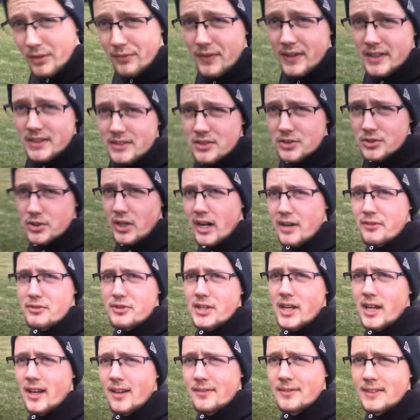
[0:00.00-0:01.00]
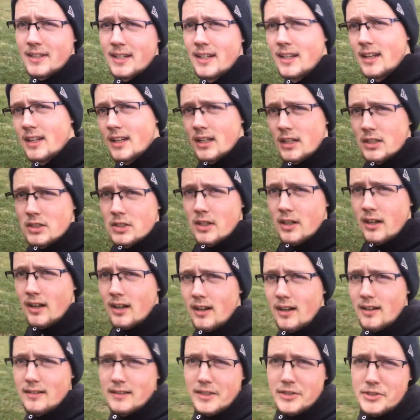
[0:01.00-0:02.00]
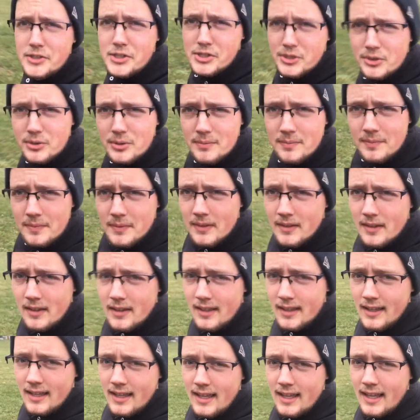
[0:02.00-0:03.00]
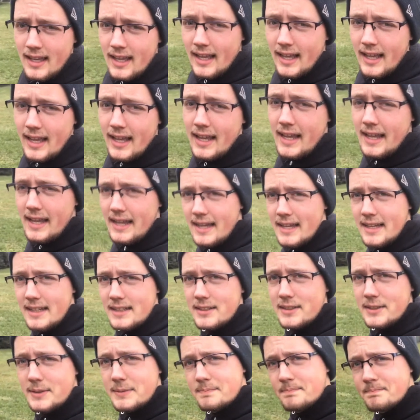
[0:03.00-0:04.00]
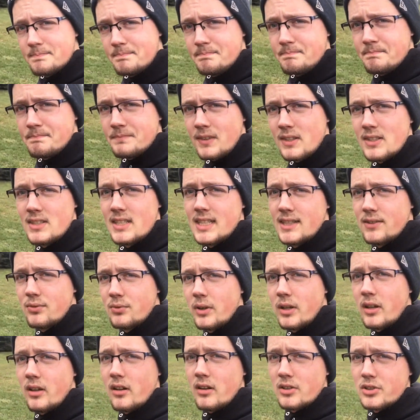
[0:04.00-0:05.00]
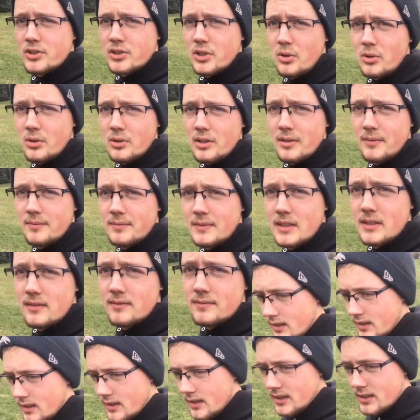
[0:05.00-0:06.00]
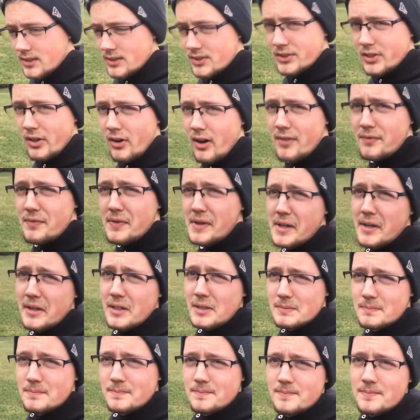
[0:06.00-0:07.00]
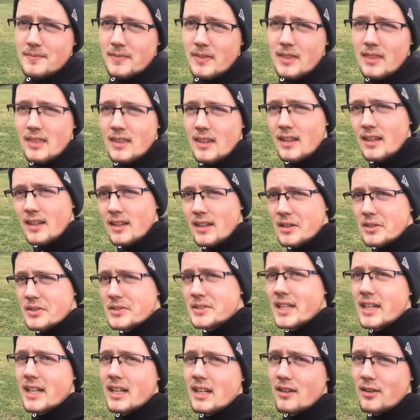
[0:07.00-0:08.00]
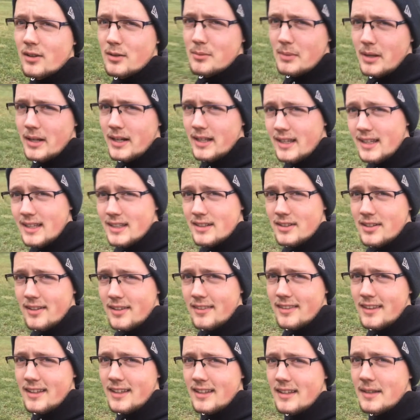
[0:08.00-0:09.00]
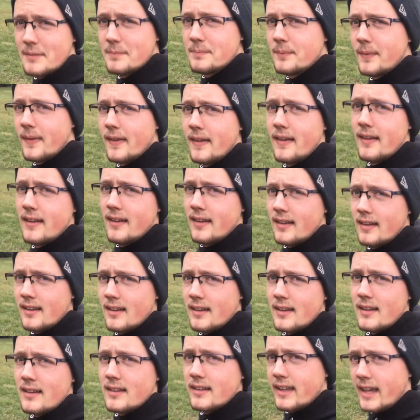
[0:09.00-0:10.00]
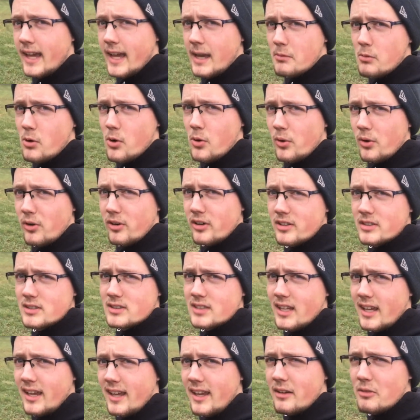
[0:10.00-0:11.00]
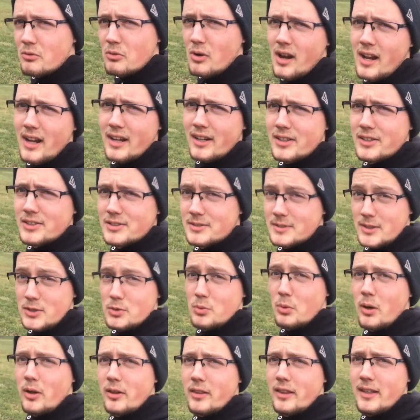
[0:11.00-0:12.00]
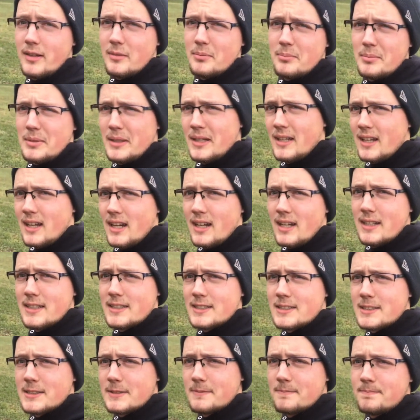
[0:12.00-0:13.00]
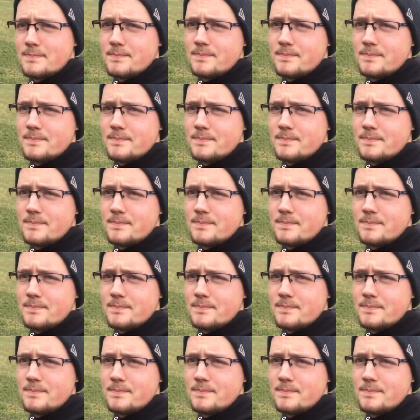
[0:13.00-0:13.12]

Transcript: to fix the drive shaft issue and see if we can get her sold. So I figure, you know, sticking a little money into the cab corners and rockers is worth it, because